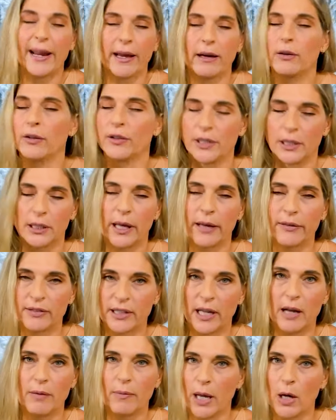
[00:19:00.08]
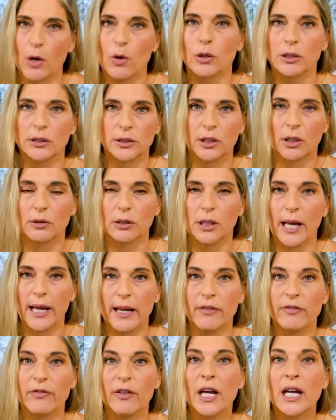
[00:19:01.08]
a healthy lifestyle my whole adult
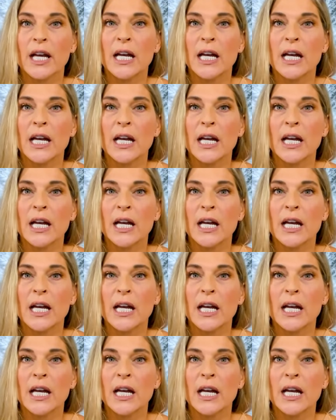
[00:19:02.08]
life.